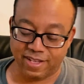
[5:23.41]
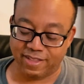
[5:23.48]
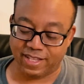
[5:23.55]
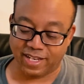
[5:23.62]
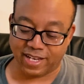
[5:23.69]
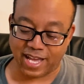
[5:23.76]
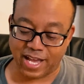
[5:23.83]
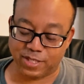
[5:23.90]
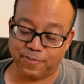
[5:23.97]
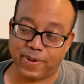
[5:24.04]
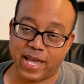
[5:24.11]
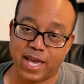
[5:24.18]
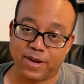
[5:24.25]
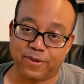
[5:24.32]
The last
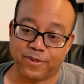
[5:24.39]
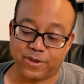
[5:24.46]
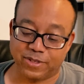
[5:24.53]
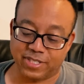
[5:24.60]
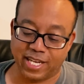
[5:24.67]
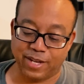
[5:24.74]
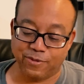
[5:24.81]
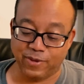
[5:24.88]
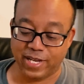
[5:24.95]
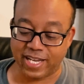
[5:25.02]
panel, they're saying, we